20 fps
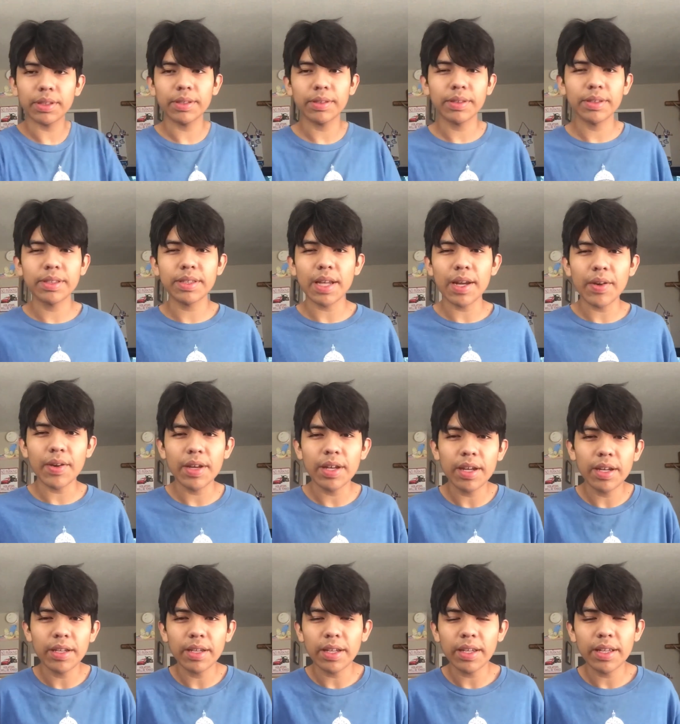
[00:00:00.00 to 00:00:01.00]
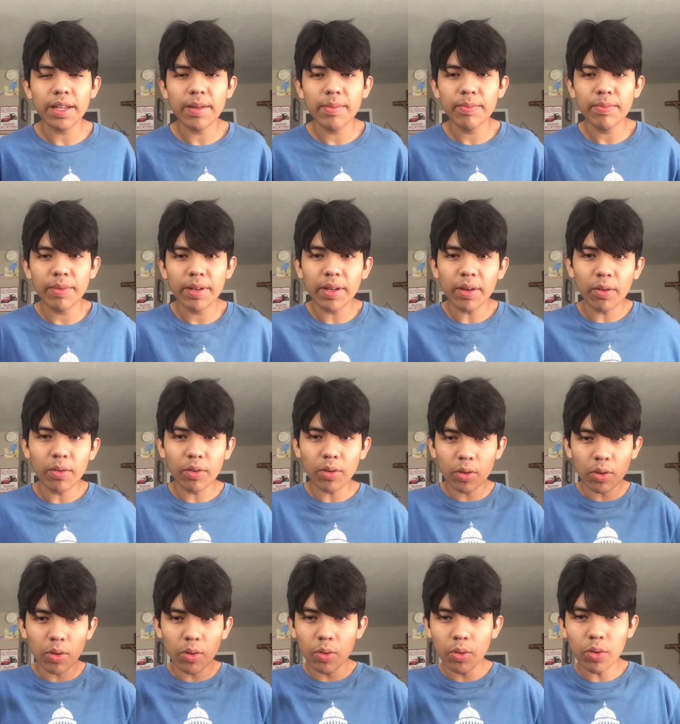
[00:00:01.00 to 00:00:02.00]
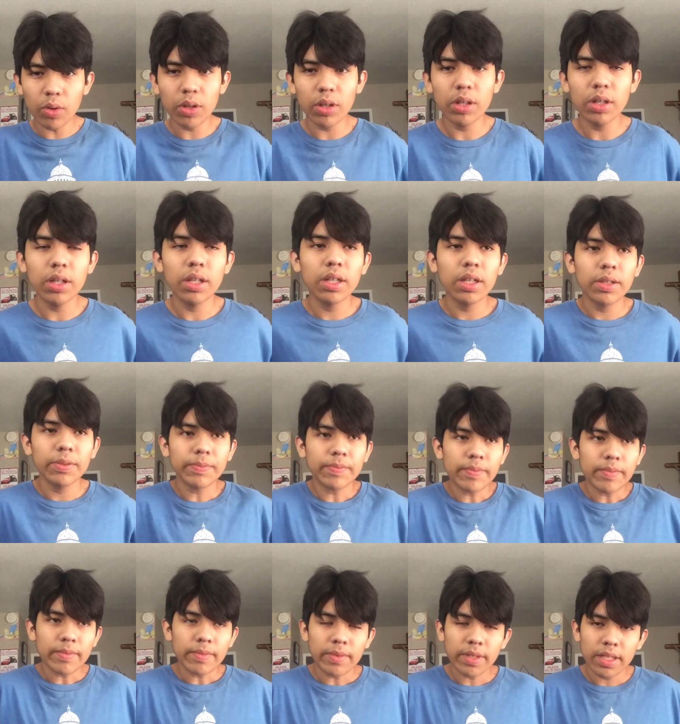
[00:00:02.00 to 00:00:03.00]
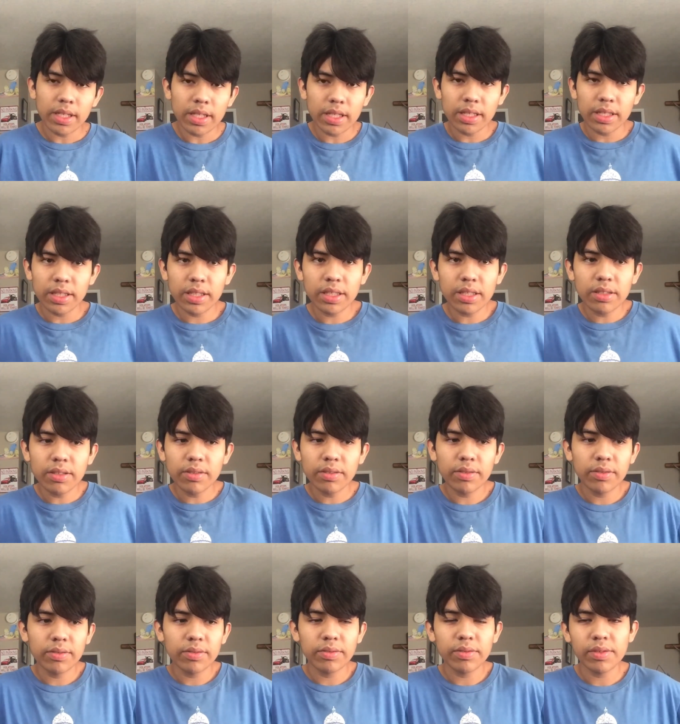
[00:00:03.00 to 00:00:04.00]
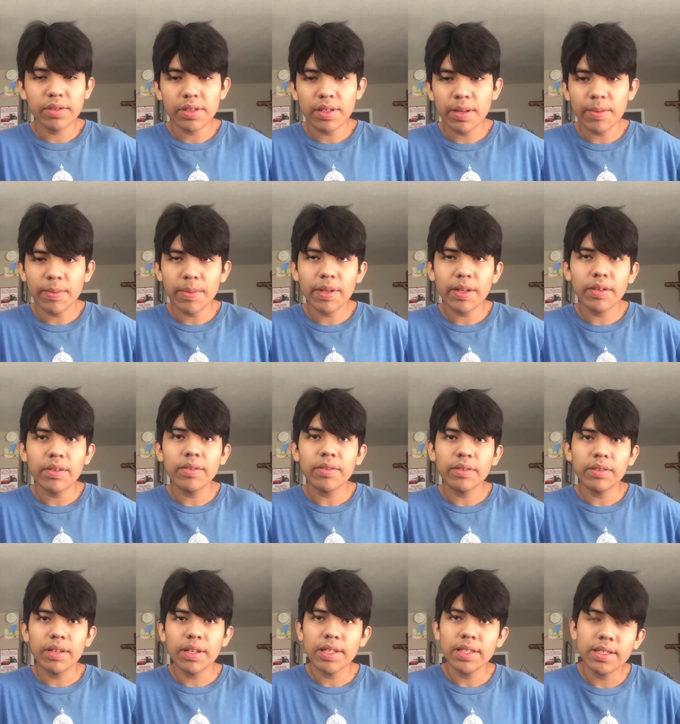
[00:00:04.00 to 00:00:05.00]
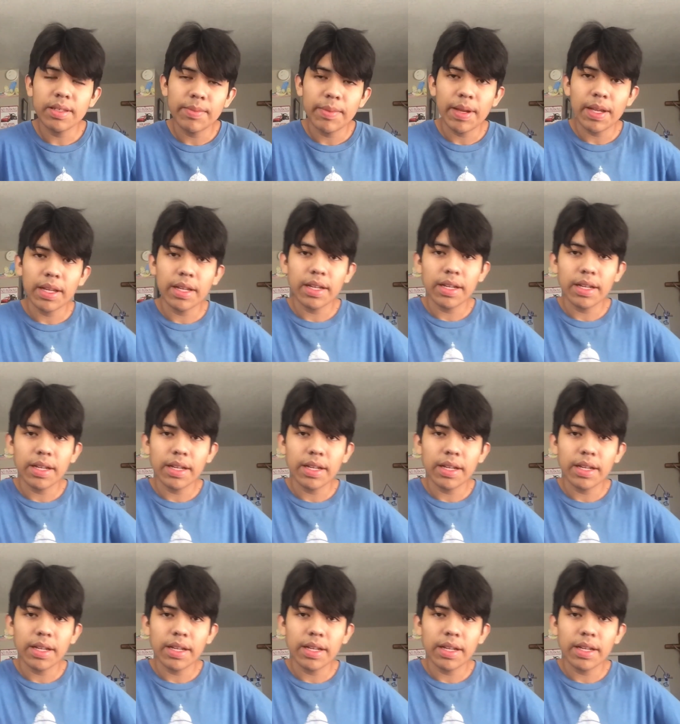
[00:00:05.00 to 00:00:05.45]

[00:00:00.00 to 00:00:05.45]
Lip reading: staring at them, like, all cool. So I'm like, oh, that's the bad